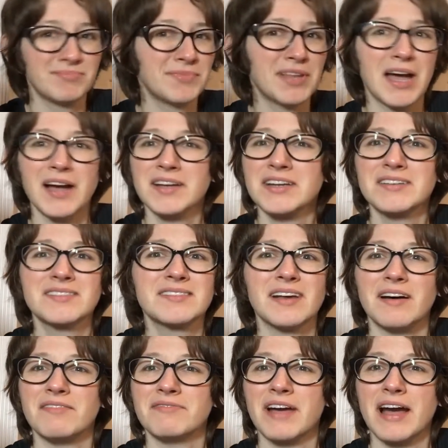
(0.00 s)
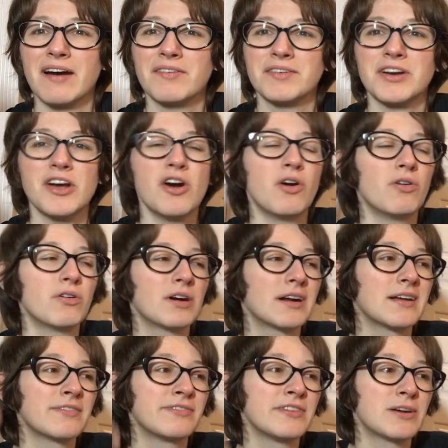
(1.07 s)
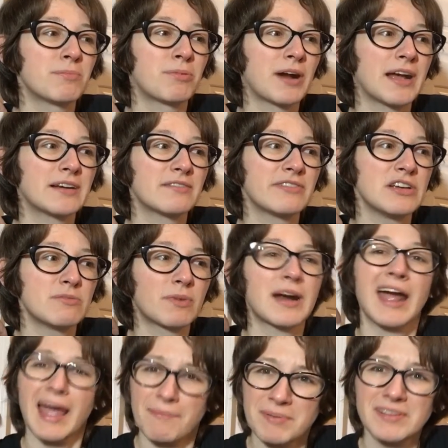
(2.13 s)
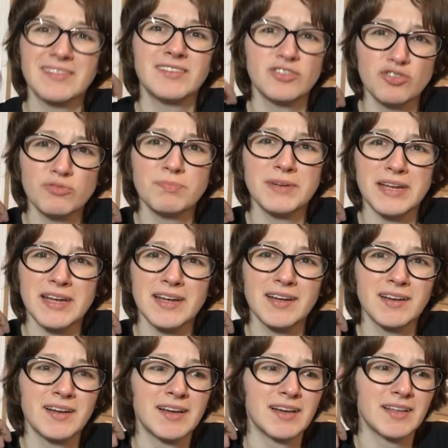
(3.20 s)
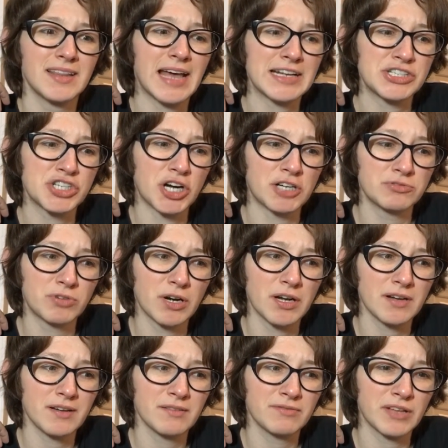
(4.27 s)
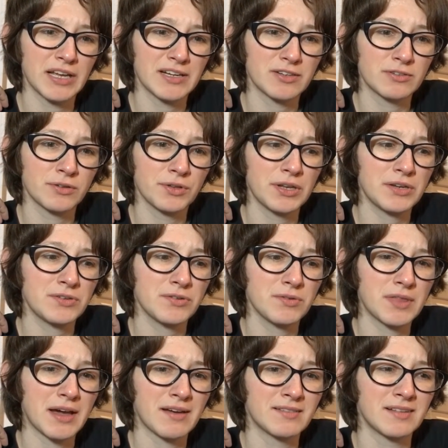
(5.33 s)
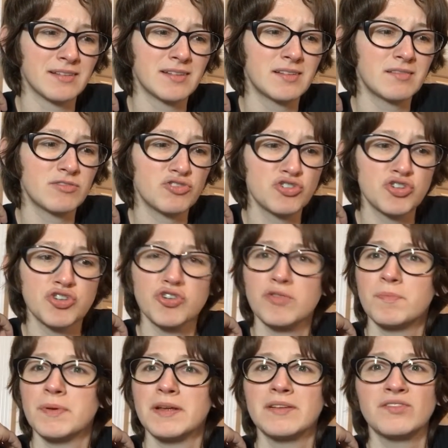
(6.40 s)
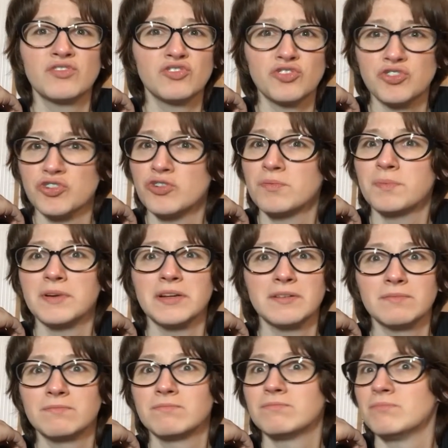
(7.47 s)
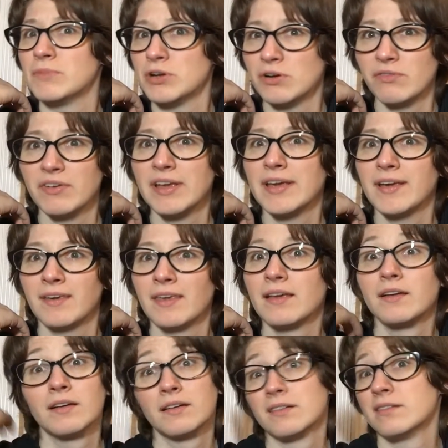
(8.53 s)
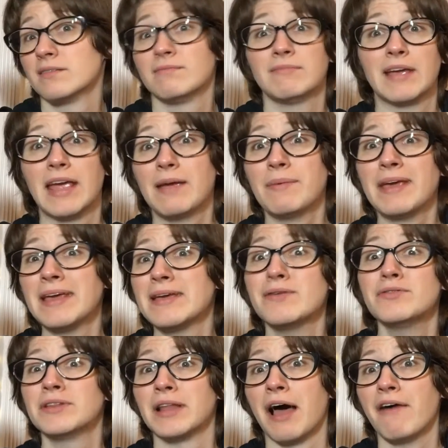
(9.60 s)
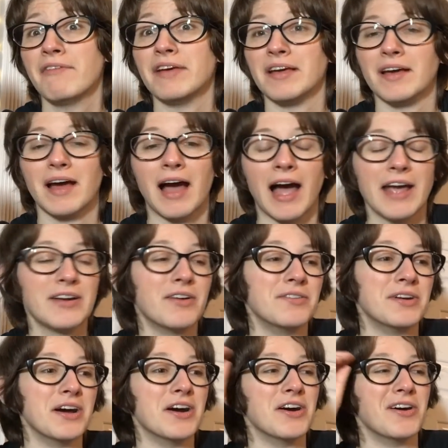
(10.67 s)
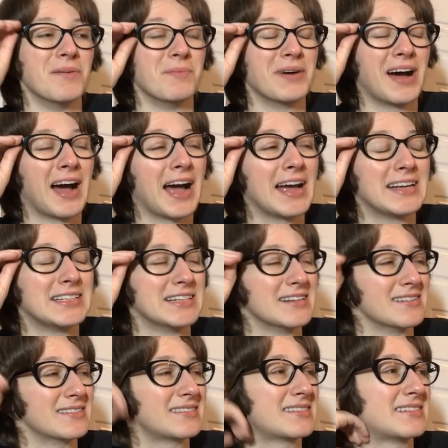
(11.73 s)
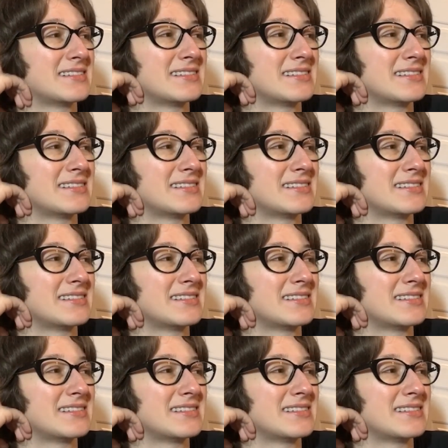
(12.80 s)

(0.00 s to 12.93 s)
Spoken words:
knock yourself out. Or if your brand of humor happens to be that genre of, like, early 2000s stupid movie, maybe you'd love it. I don't know, but I just...